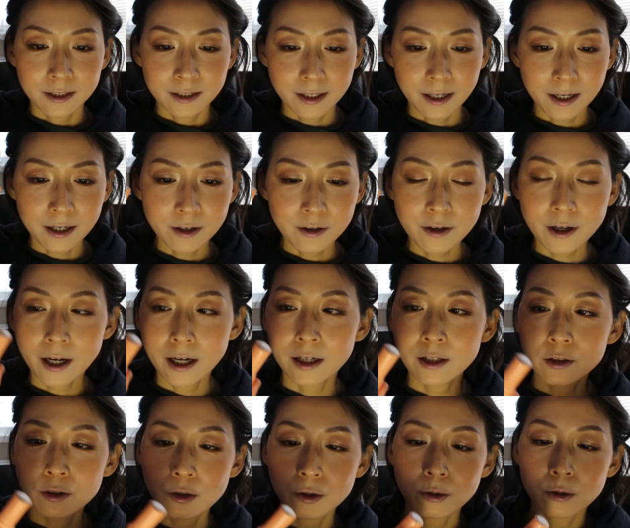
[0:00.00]
Now
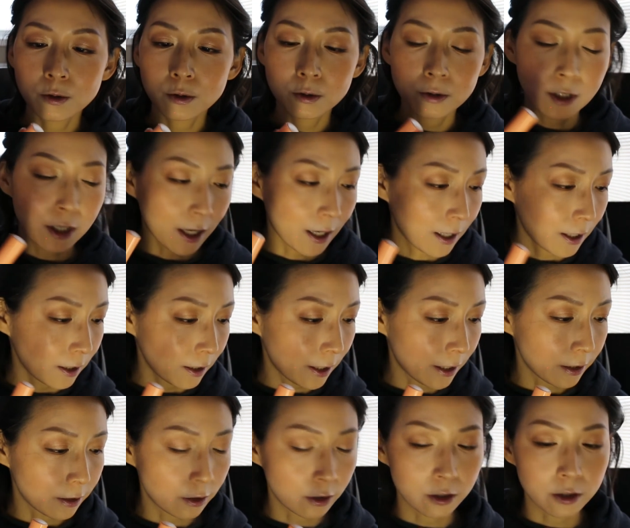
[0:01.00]
onto the
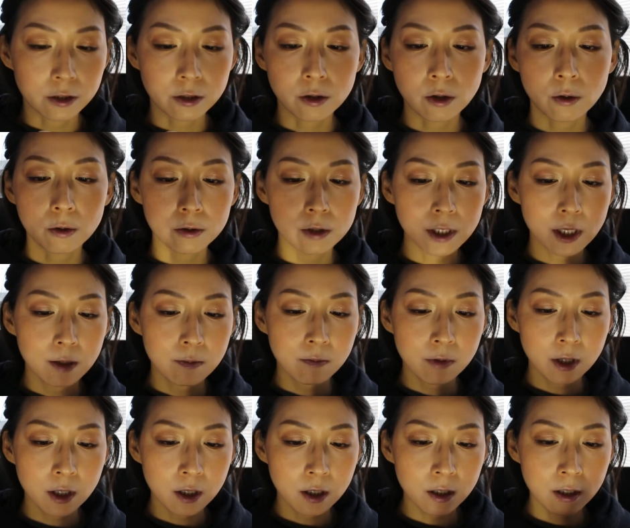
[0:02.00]
highlighter. So same
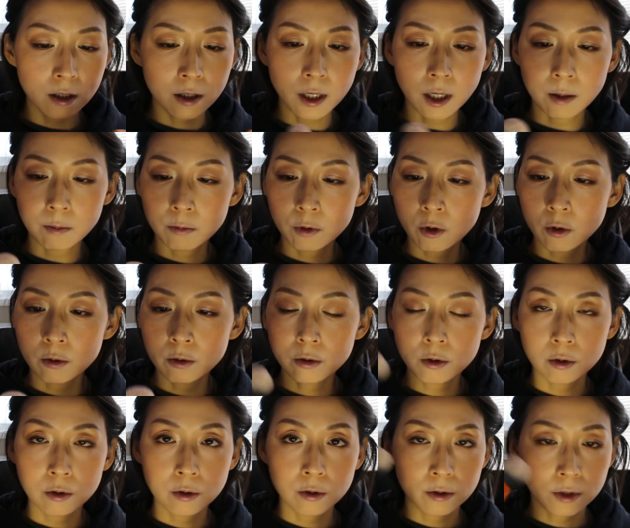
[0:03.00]
thing, I'm going
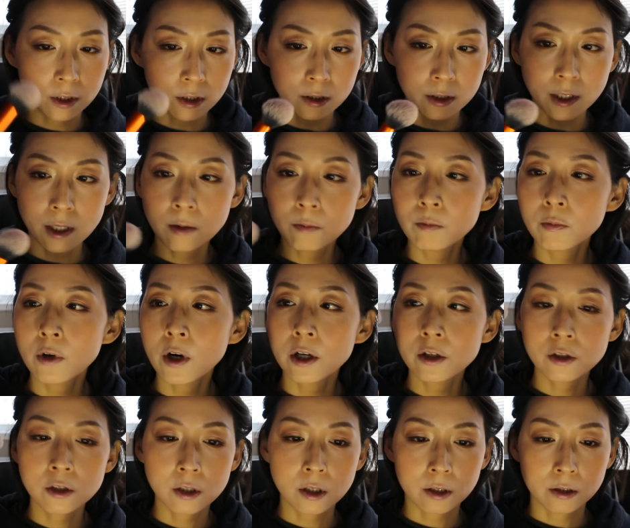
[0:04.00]
to use the same
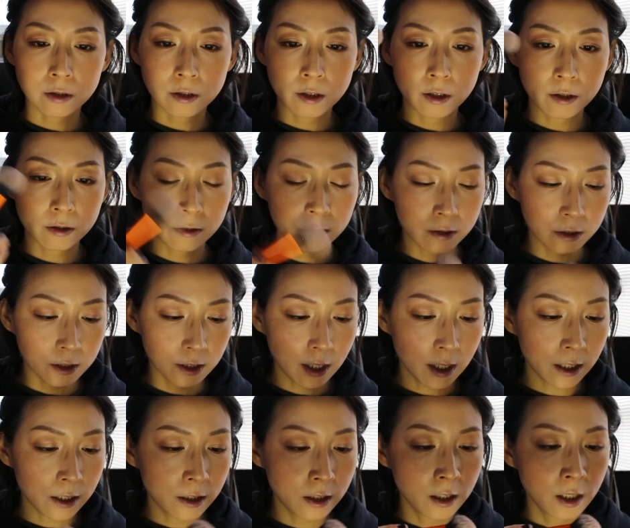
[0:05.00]
brush on the other
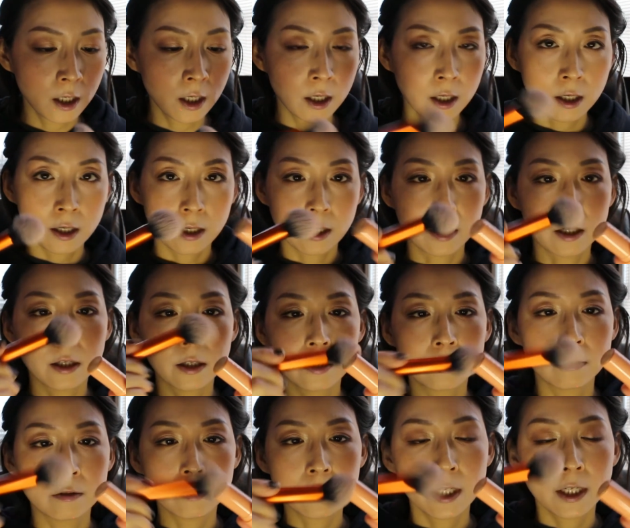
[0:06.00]
side
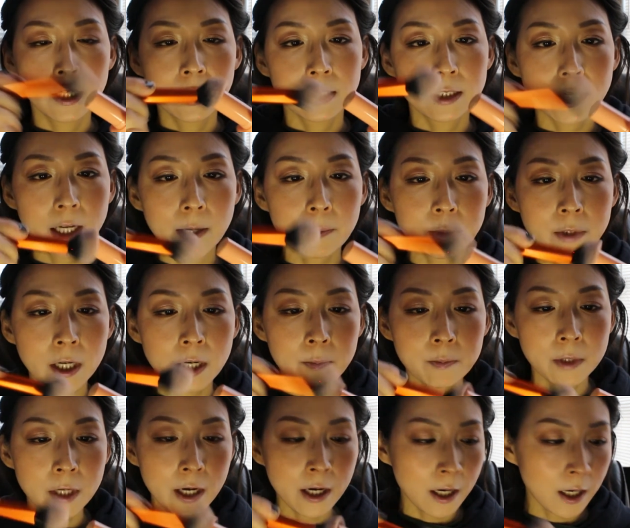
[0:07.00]
and dab,
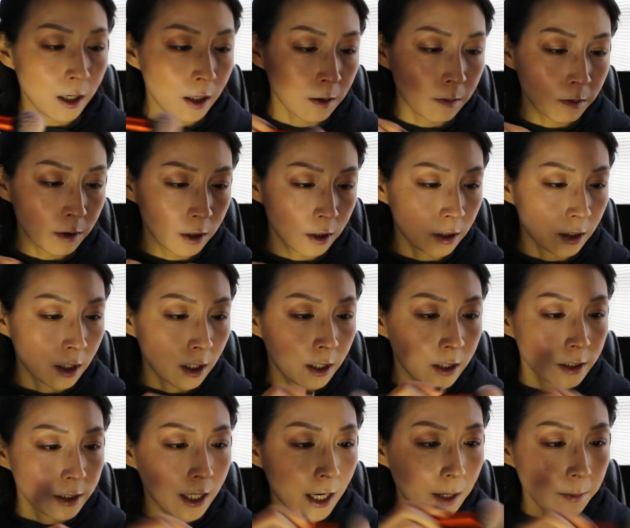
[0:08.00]
dab, dab,
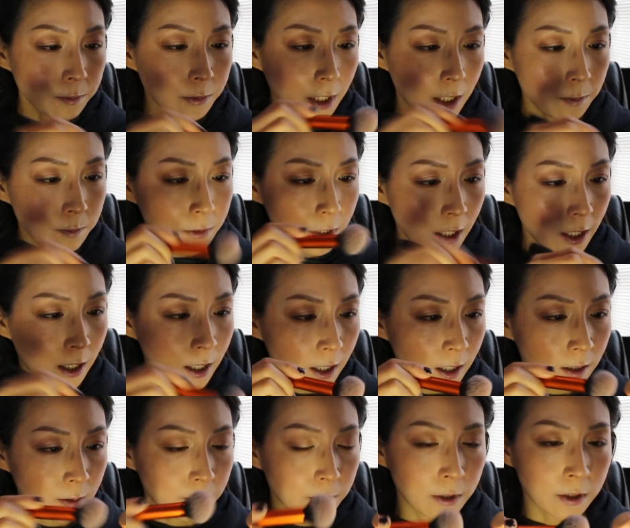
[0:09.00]
tap, tap,
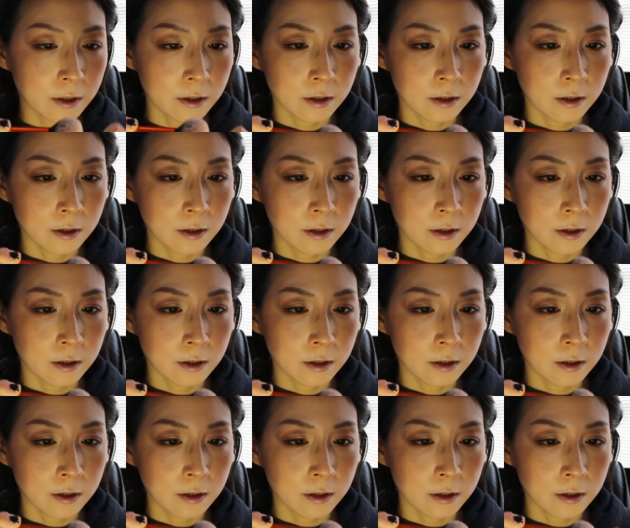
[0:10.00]
tap.